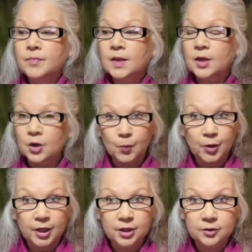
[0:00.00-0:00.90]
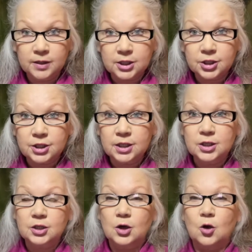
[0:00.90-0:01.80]
you know, bring a new addition
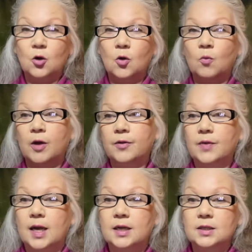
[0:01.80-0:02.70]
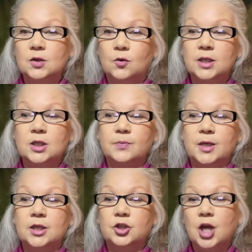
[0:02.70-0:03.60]
into the home, whether that is going to
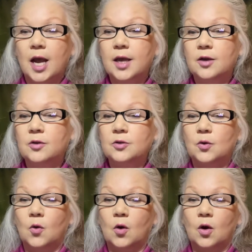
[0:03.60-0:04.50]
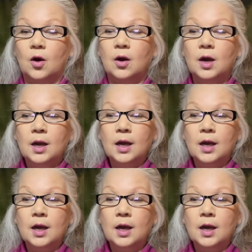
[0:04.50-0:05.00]
be a child or